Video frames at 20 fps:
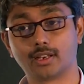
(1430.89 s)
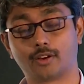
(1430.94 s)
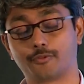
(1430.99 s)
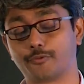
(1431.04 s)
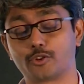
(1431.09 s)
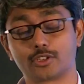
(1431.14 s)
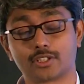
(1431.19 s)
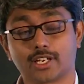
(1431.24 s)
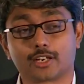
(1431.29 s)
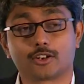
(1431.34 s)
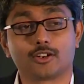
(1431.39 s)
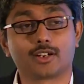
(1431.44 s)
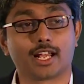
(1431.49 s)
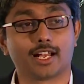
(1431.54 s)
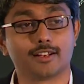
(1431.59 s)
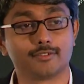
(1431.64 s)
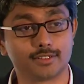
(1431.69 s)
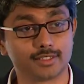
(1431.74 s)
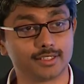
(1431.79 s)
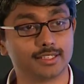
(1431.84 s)
Of course, I cannot
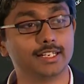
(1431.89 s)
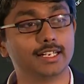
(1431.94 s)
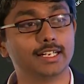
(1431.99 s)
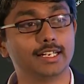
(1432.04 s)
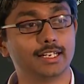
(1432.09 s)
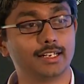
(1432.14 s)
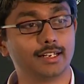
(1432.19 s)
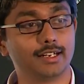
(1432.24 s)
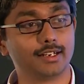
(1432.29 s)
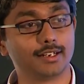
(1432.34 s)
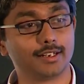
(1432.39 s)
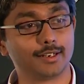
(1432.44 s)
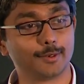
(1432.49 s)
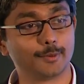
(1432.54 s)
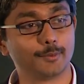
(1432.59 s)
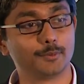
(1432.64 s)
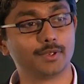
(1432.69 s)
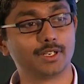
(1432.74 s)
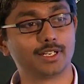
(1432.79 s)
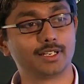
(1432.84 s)
have
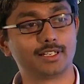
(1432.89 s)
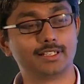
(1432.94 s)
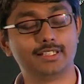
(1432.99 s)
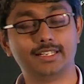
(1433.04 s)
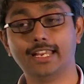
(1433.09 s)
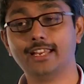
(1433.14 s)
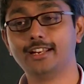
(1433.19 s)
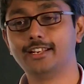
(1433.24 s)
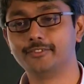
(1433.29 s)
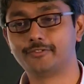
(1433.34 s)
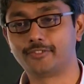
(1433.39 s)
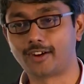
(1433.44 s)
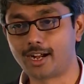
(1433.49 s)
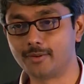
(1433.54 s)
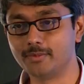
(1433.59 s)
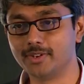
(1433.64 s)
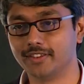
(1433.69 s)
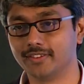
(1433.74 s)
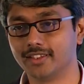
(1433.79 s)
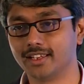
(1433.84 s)
a dairy
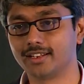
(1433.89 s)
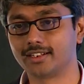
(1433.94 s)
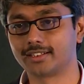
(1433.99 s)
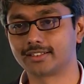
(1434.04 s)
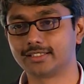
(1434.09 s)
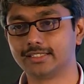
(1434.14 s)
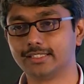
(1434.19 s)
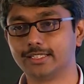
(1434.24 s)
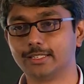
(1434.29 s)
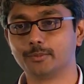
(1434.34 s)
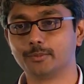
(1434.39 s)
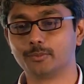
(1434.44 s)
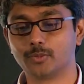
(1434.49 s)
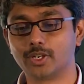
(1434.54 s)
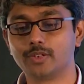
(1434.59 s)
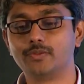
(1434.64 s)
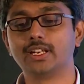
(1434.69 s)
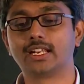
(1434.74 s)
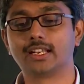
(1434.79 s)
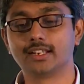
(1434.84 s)
farm in there,
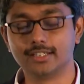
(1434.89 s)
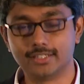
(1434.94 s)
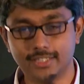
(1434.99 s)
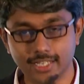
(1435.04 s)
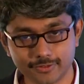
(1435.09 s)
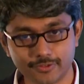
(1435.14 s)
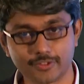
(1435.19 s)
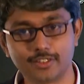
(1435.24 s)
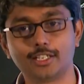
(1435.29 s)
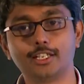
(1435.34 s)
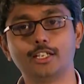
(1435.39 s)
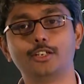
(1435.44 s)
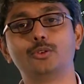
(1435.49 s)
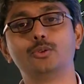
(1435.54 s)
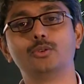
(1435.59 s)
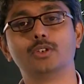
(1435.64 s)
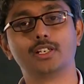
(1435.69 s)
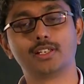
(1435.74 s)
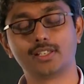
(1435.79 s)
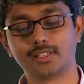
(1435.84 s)
but we can definitely
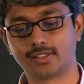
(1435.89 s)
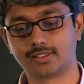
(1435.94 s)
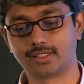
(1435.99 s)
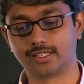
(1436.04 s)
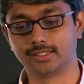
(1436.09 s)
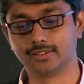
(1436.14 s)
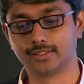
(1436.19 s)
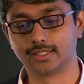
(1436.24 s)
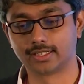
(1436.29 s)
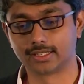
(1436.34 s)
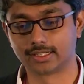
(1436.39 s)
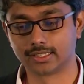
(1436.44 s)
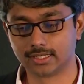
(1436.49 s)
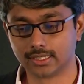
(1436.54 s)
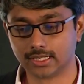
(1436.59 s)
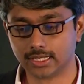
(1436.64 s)
do a nursery in there.